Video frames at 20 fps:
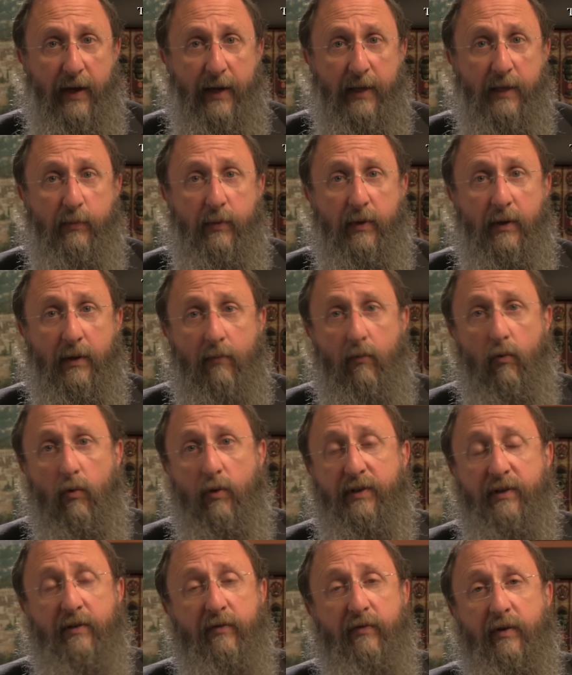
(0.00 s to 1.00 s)
as being
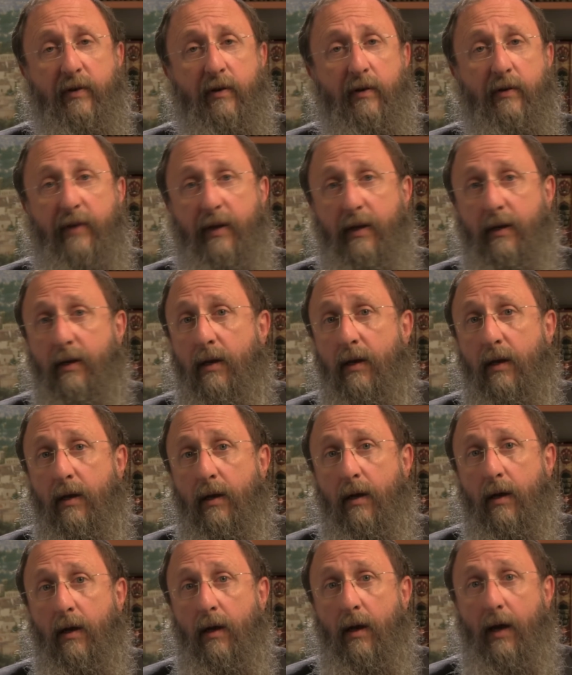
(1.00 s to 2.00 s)
more severe than
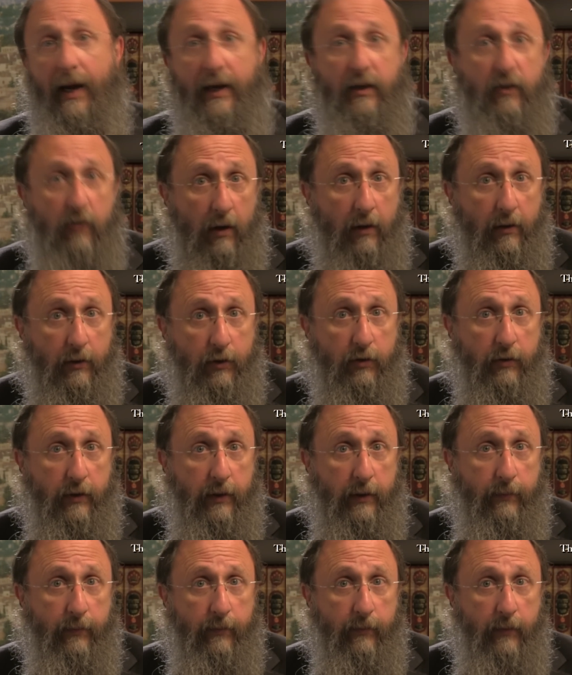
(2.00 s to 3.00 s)

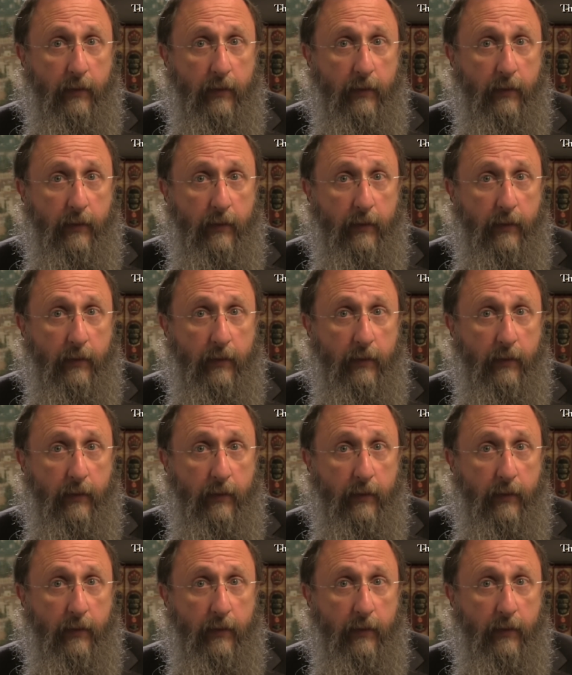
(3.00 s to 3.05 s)
idolatry.